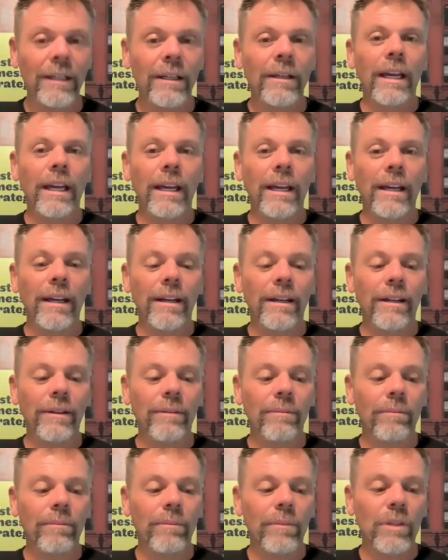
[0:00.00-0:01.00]

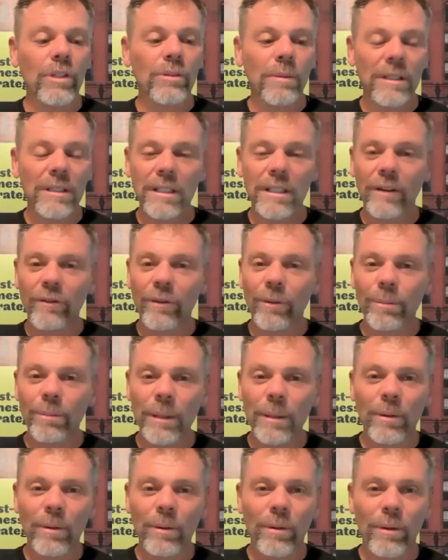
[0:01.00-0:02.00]
And there's been several
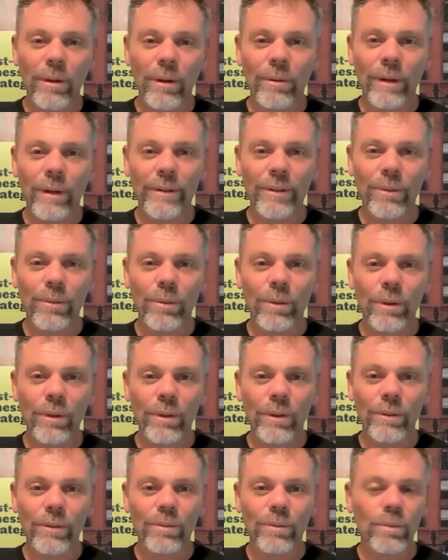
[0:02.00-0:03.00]
people around the world